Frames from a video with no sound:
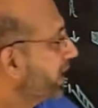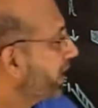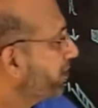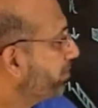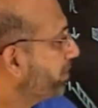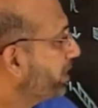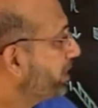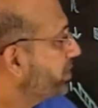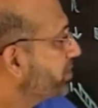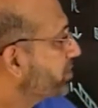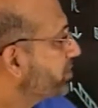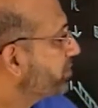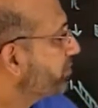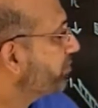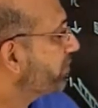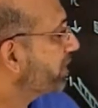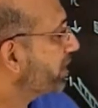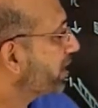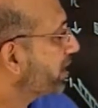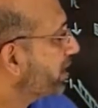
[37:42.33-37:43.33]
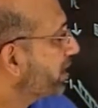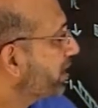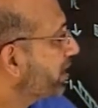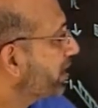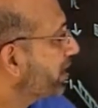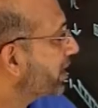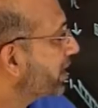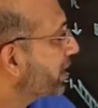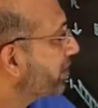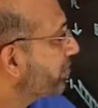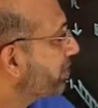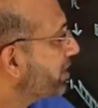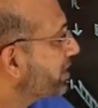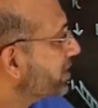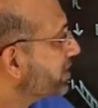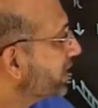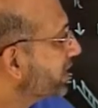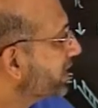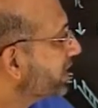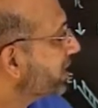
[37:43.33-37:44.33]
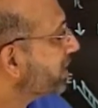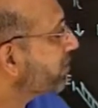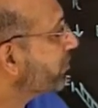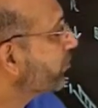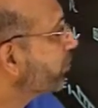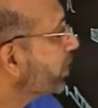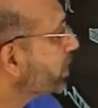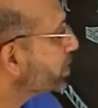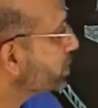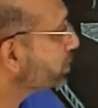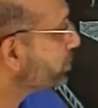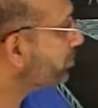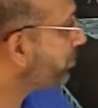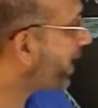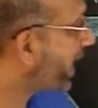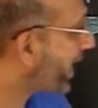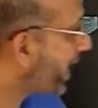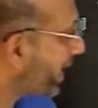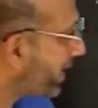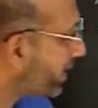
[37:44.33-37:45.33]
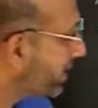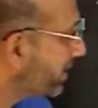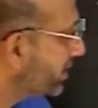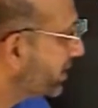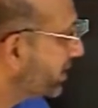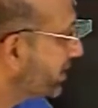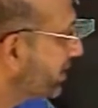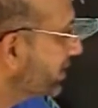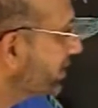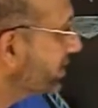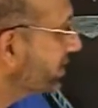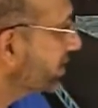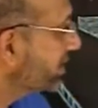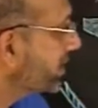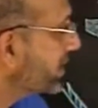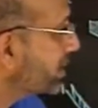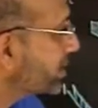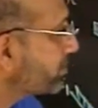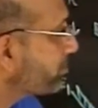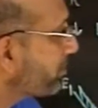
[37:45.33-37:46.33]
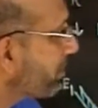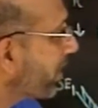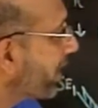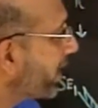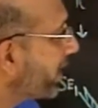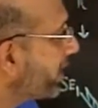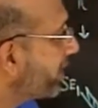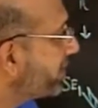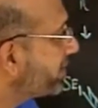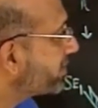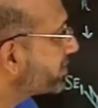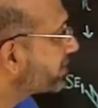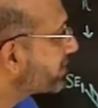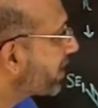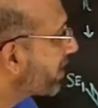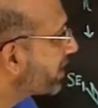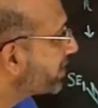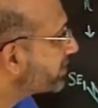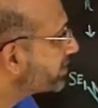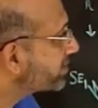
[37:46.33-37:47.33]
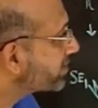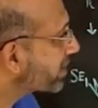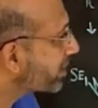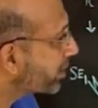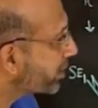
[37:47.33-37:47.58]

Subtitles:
That means when the LTP is getting reversed back, the spine size